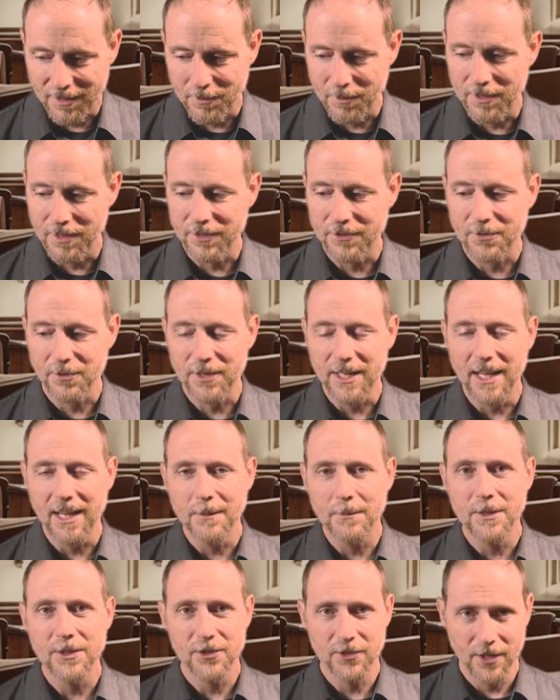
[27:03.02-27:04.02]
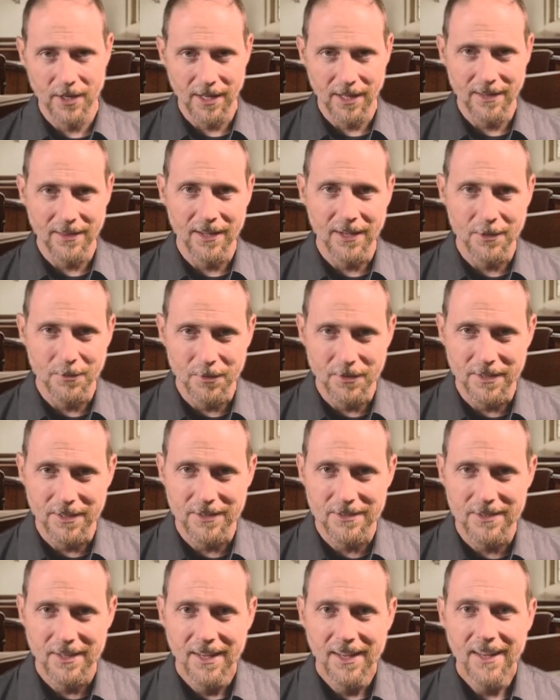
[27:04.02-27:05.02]
like with this, or the image that I like with
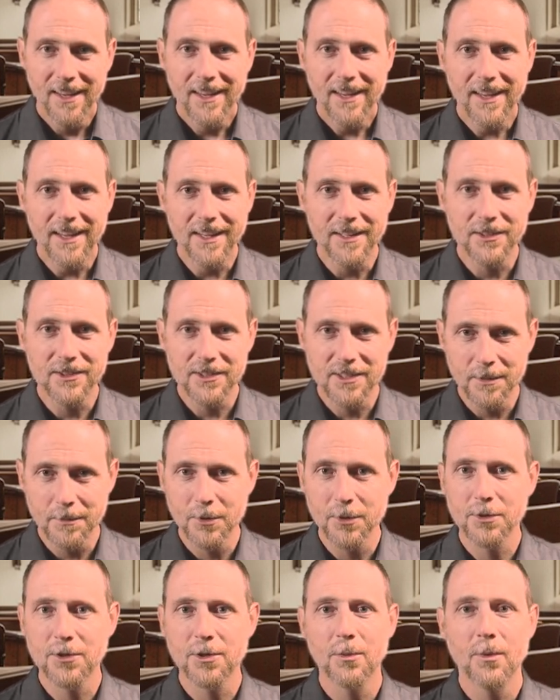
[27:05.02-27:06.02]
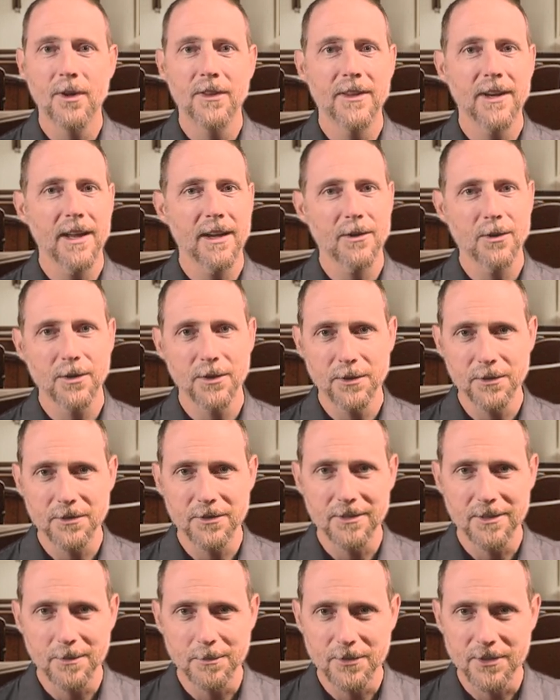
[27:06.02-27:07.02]
this, is similar to one that Eckhart
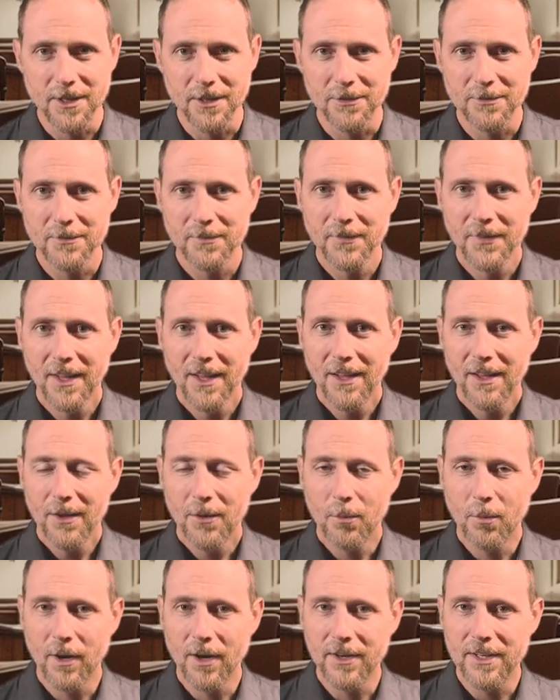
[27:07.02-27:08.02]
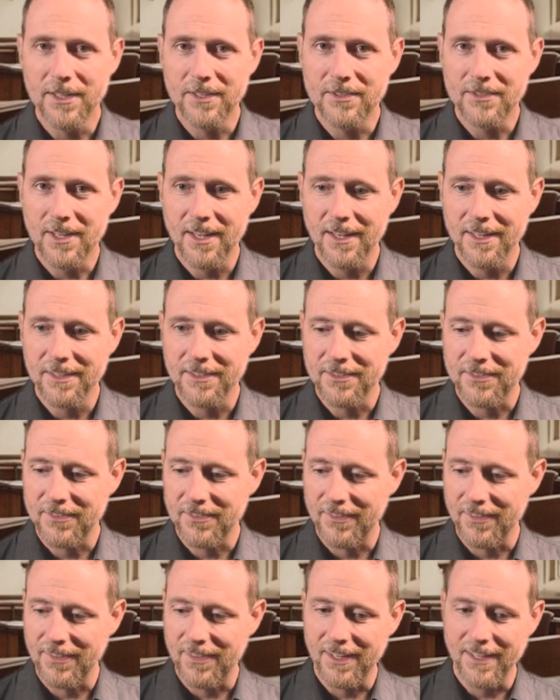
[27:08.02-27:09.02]
uses himself, where he
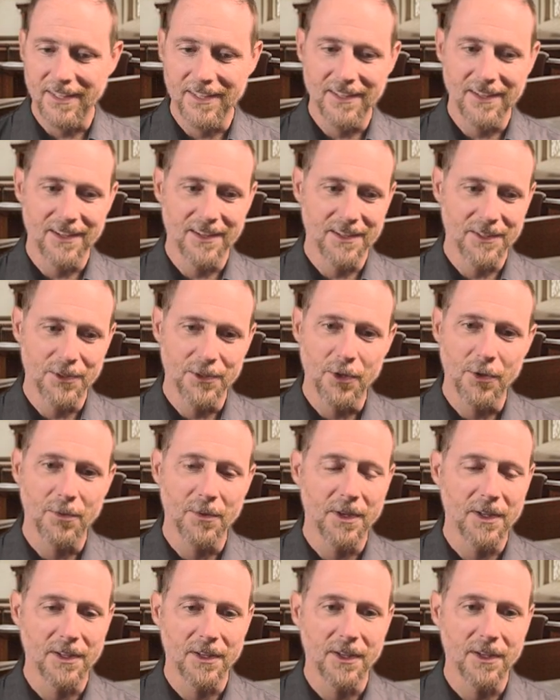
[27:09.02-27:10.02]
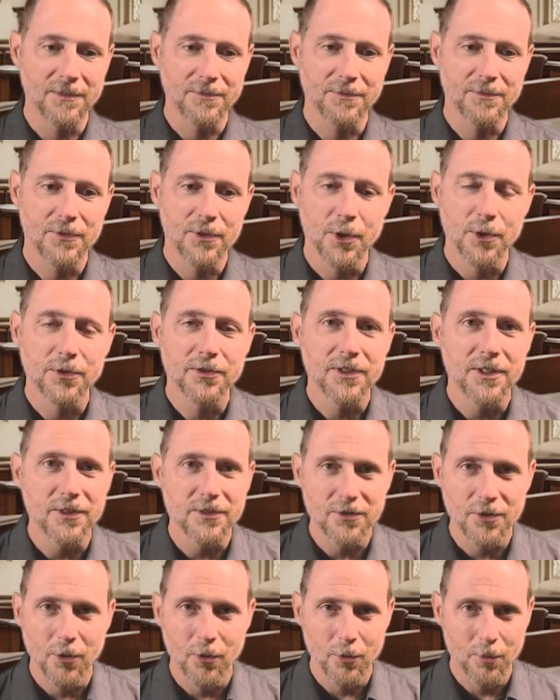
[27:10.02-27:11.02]
says the uh, you know a, a thirsty
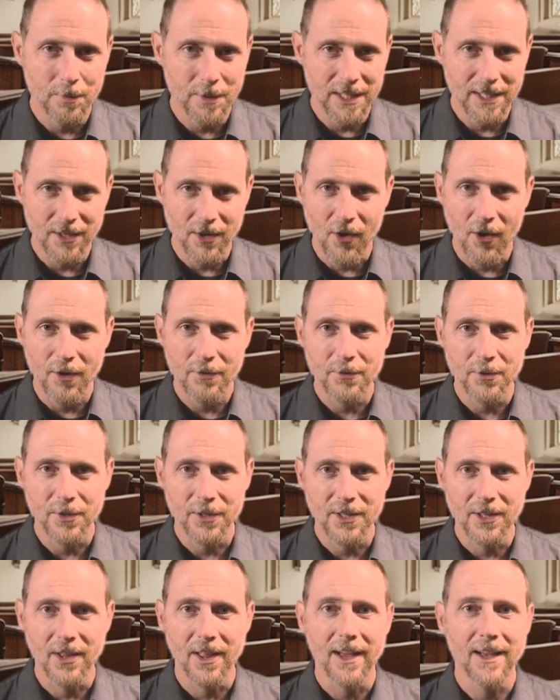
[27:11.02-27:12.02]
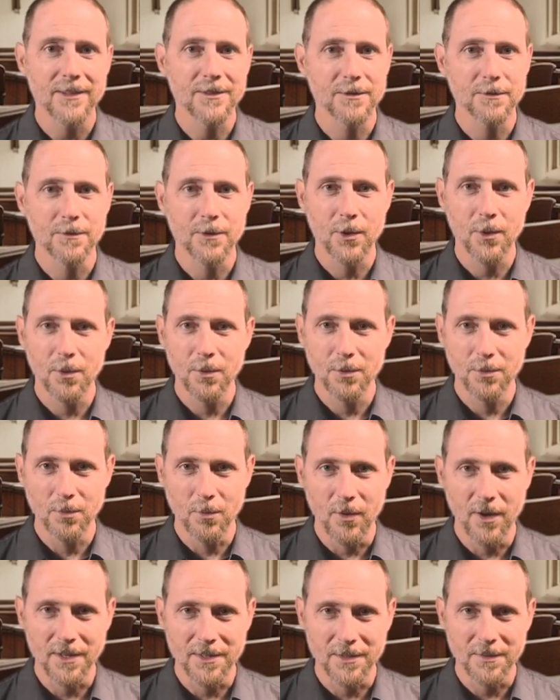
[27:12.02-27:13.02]
soul being offered a glass of cold
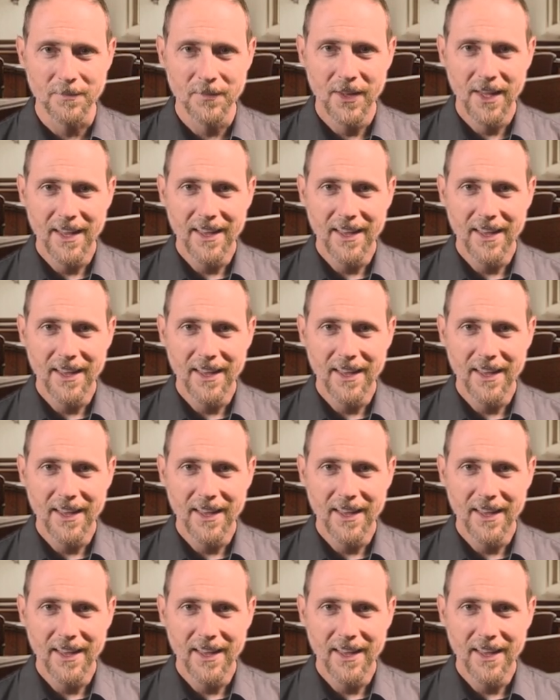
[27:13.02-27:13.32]
water.